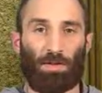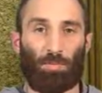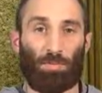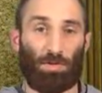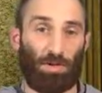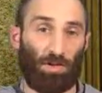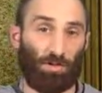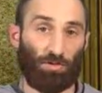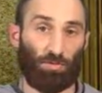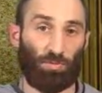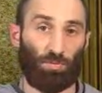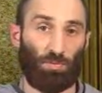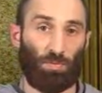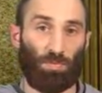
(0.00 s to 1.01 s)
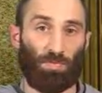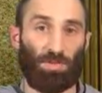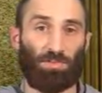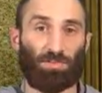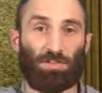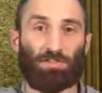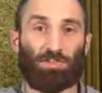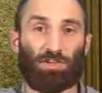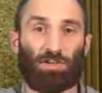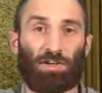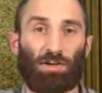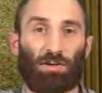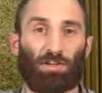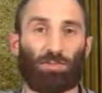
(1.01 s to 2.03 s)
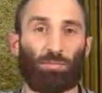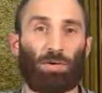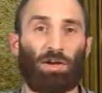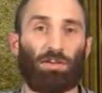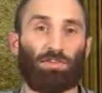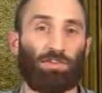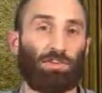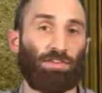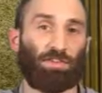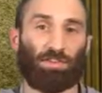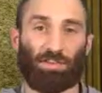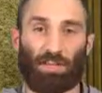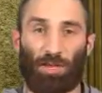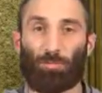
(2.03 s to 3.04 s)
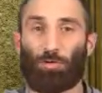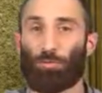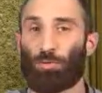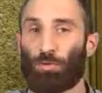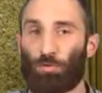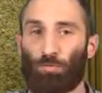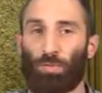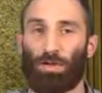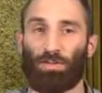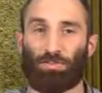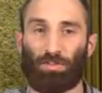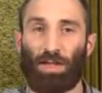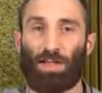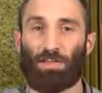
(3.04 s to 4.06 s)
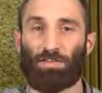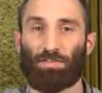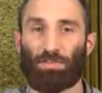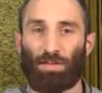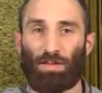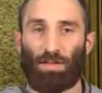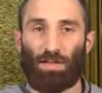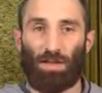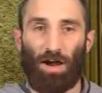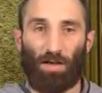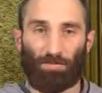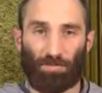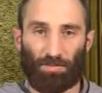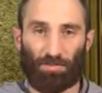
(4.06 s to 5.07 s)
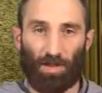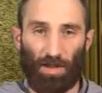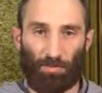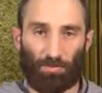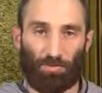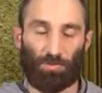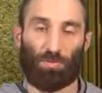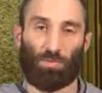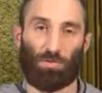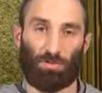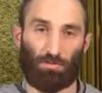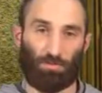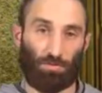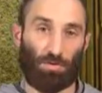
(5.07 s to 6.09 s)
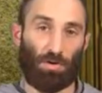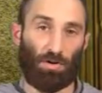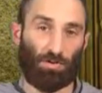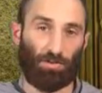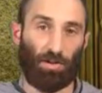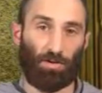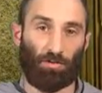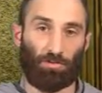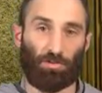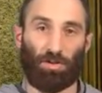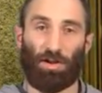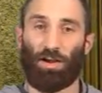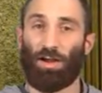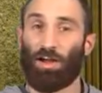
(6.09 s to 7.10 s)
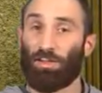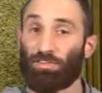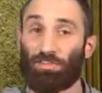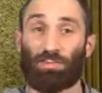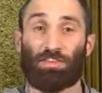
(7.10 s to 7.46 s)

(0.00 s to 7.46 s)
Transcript: because these interior experiences can't be proved by science. Oftentimes we can fool ourselves, our eyes see